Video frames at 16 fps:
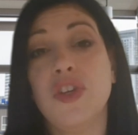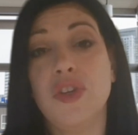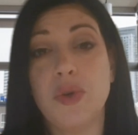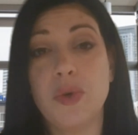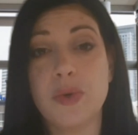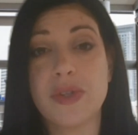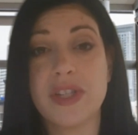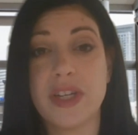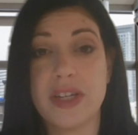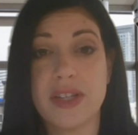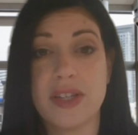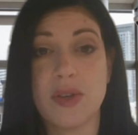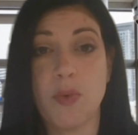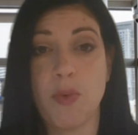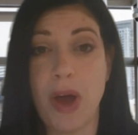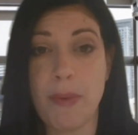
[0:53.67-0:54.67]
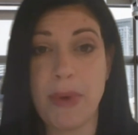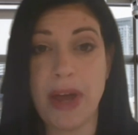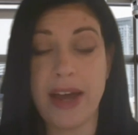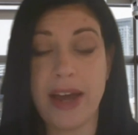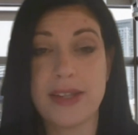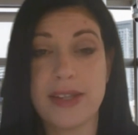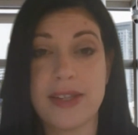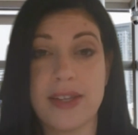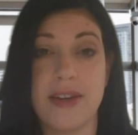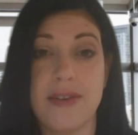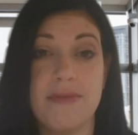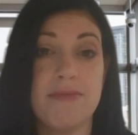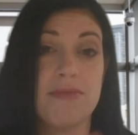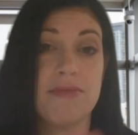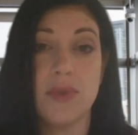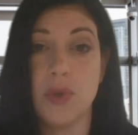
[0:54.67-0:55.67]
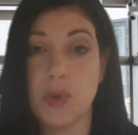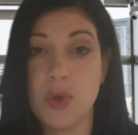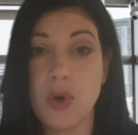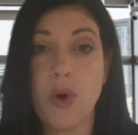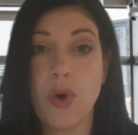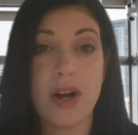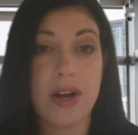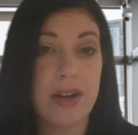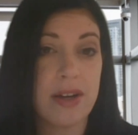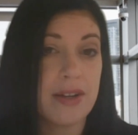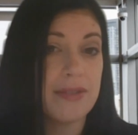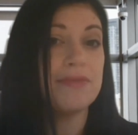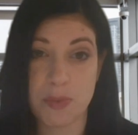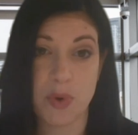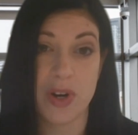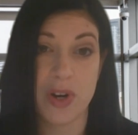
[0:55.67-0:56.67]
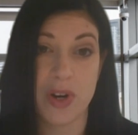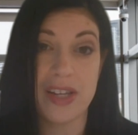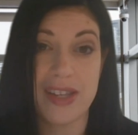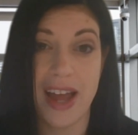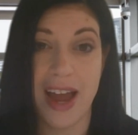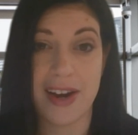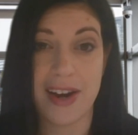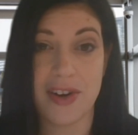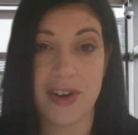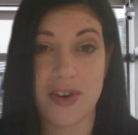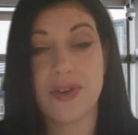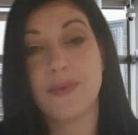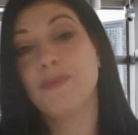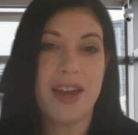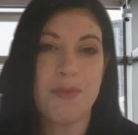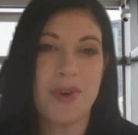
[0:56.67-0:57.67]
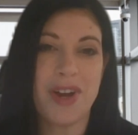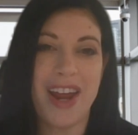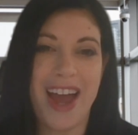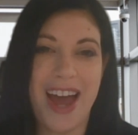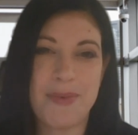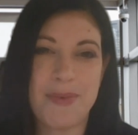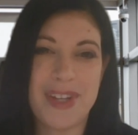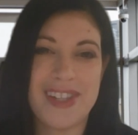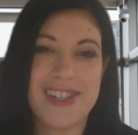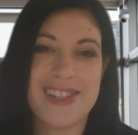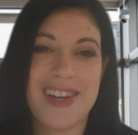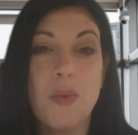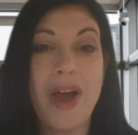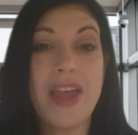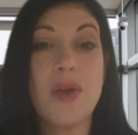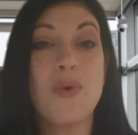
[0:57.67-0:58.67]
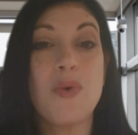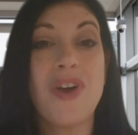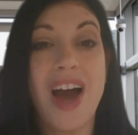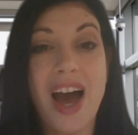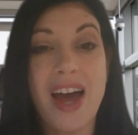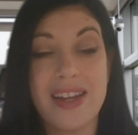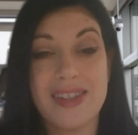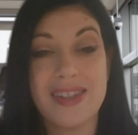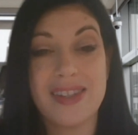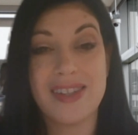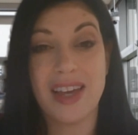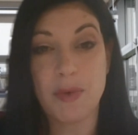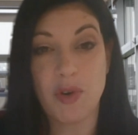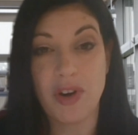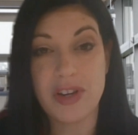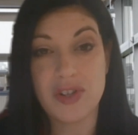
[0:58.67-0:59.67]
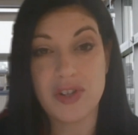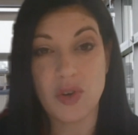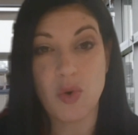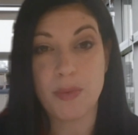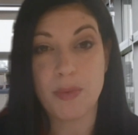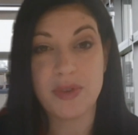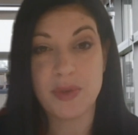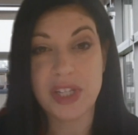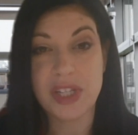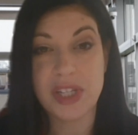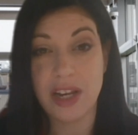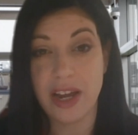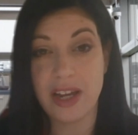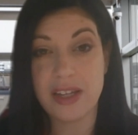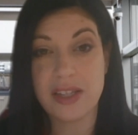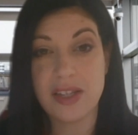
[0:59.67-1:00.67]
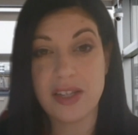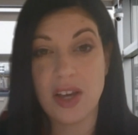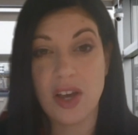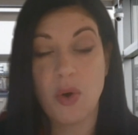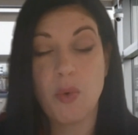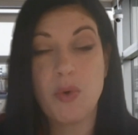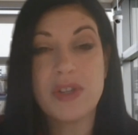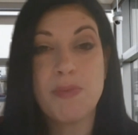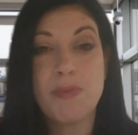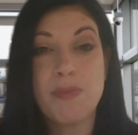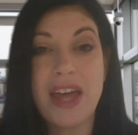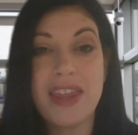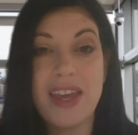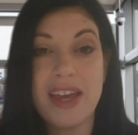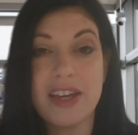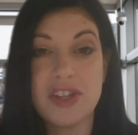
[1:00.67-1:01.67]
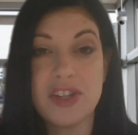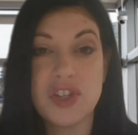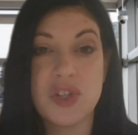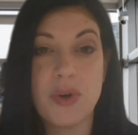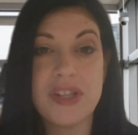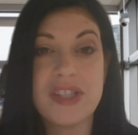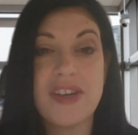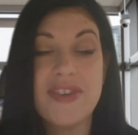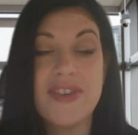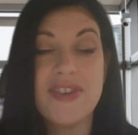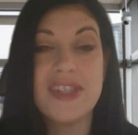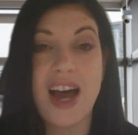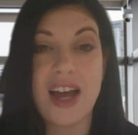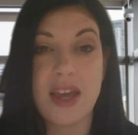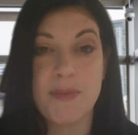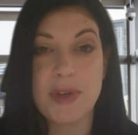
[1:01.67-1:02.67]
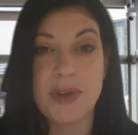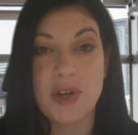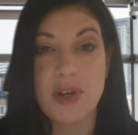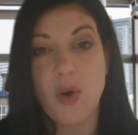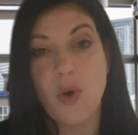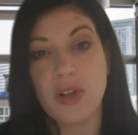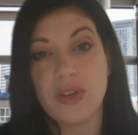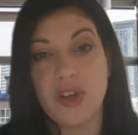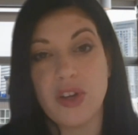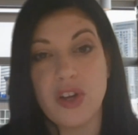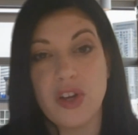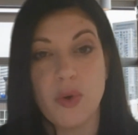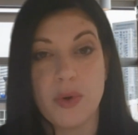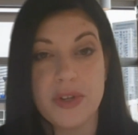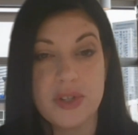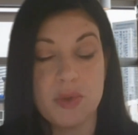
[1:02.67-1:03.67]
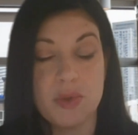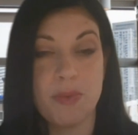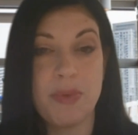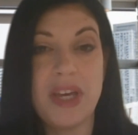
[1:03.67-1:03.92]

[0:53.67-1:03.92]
uses WebEx. In New York, it's pretty standard. Then what happens? The way you got into immigration court proceedings was by the issuance of a document called a notice to